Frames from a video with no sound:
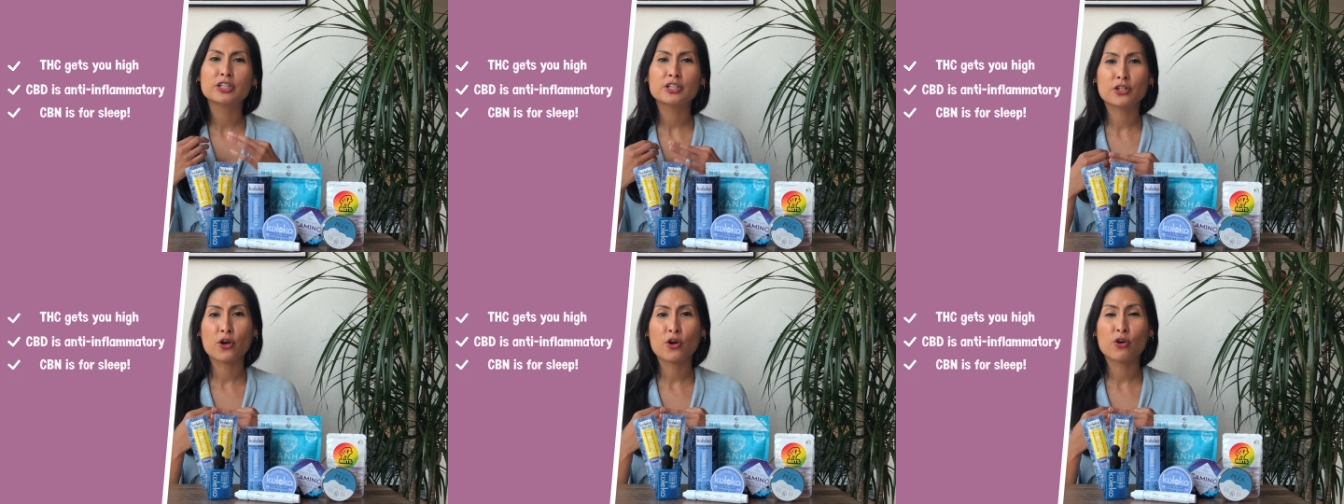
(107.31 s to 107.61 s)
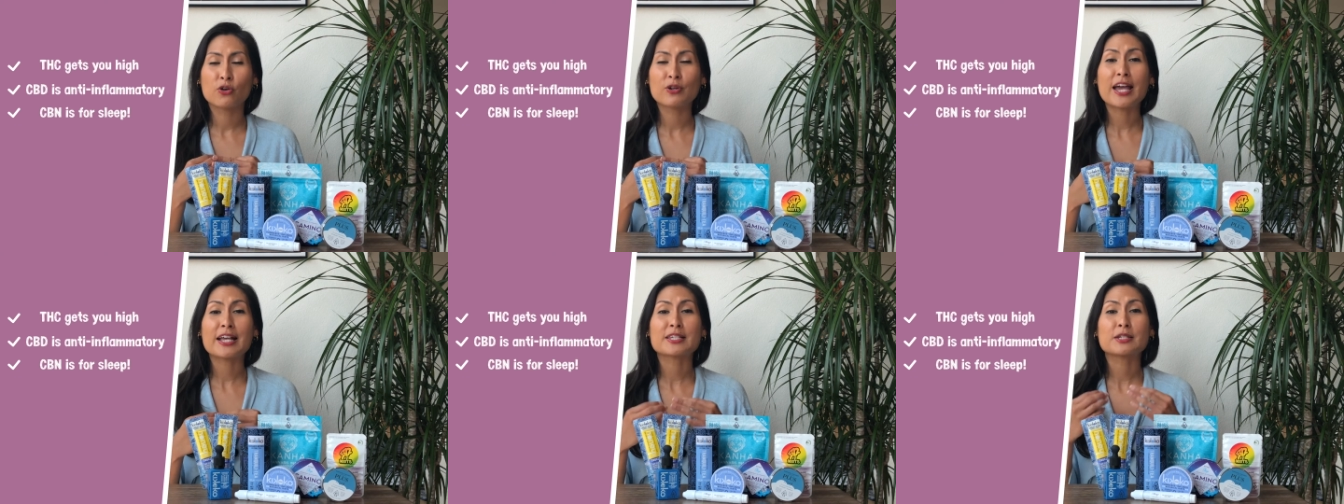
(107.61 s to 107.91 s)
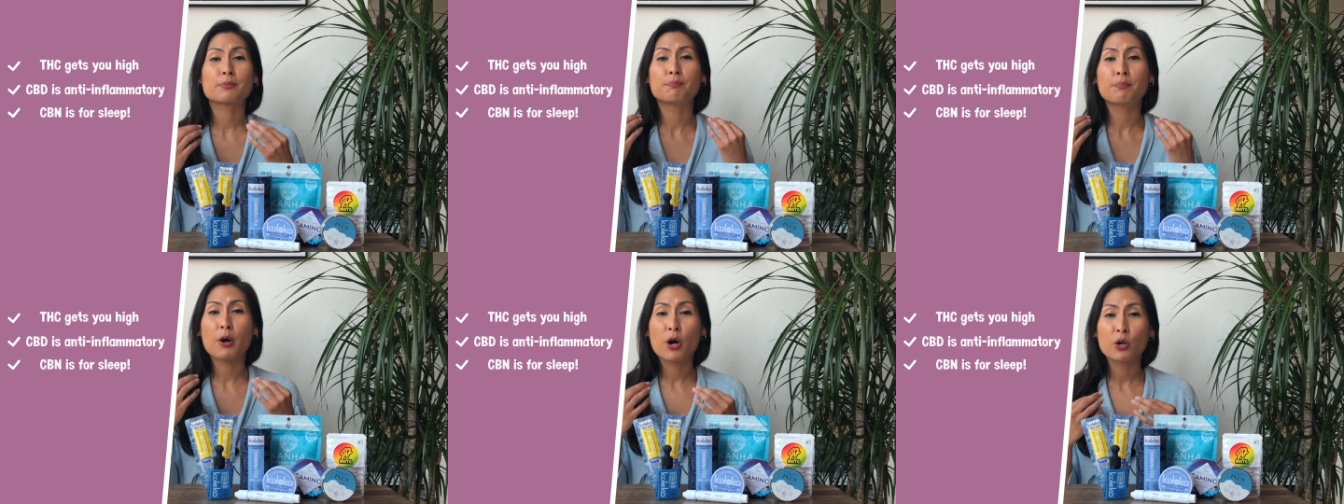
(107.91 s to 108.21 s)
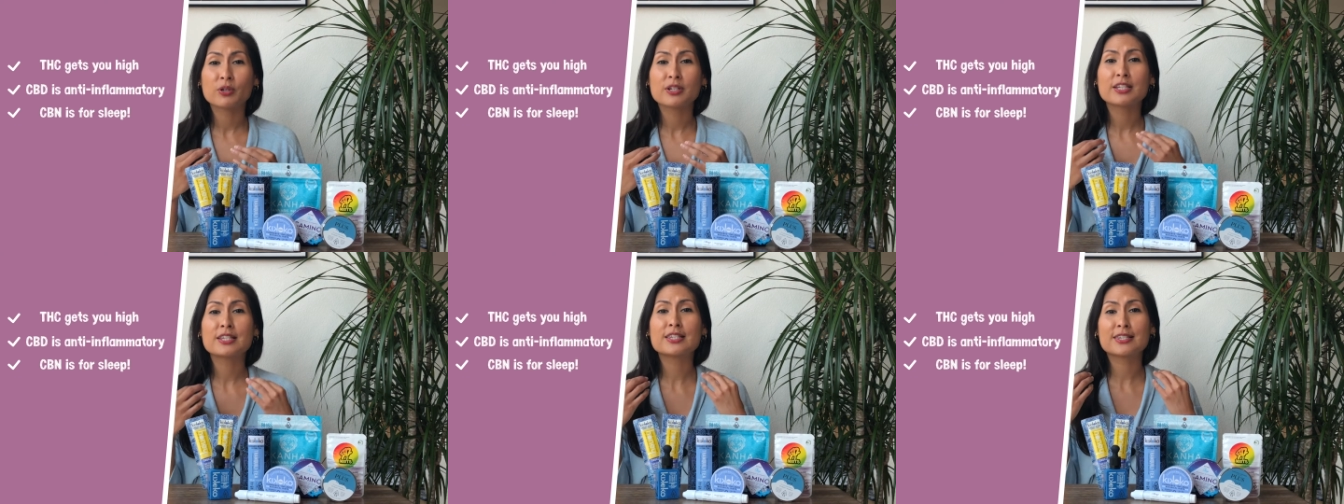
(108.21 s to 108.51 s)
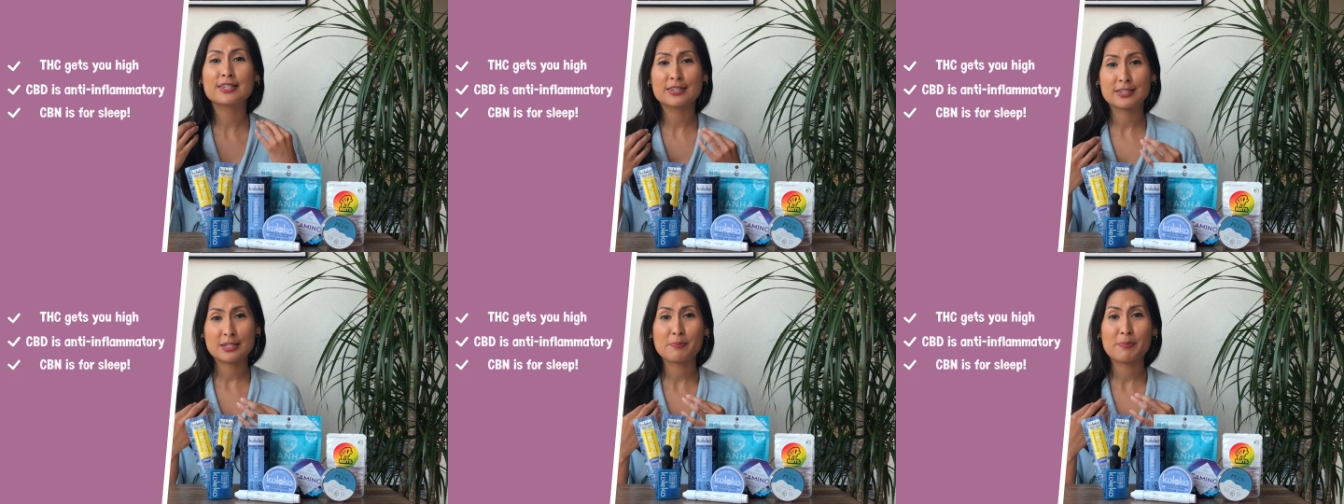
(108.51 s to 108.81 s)
known as a potent
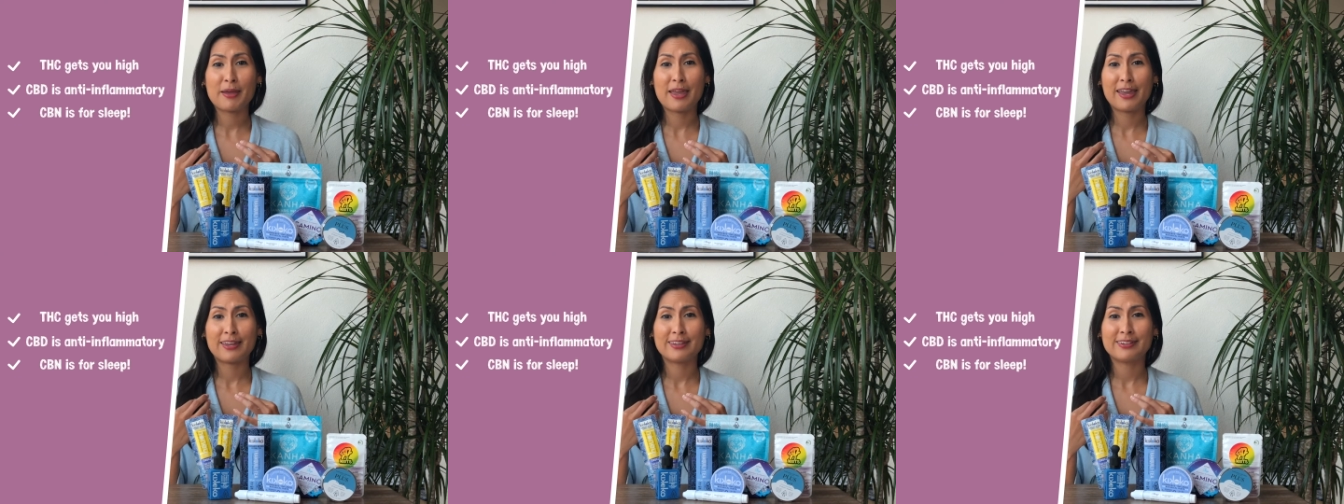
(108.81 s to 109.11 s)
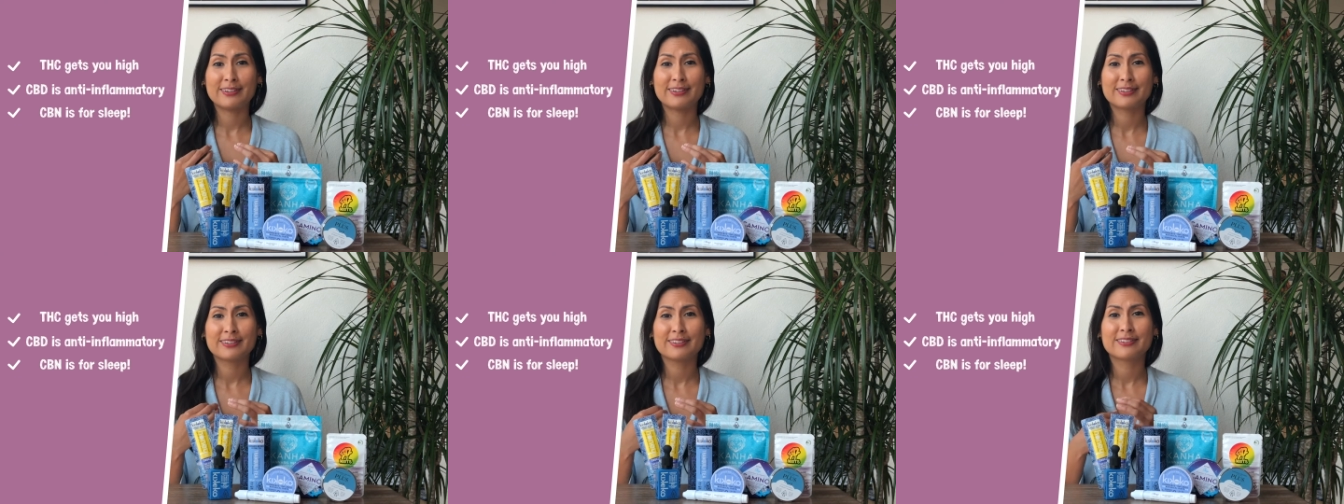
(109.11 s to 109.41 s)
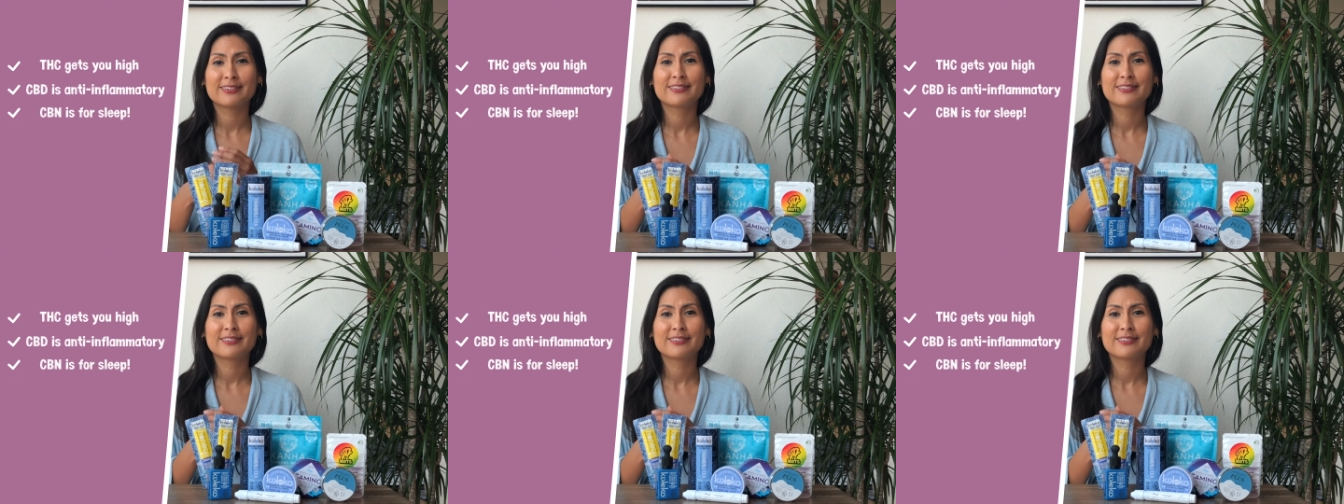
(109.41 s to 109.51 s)
sleep aid.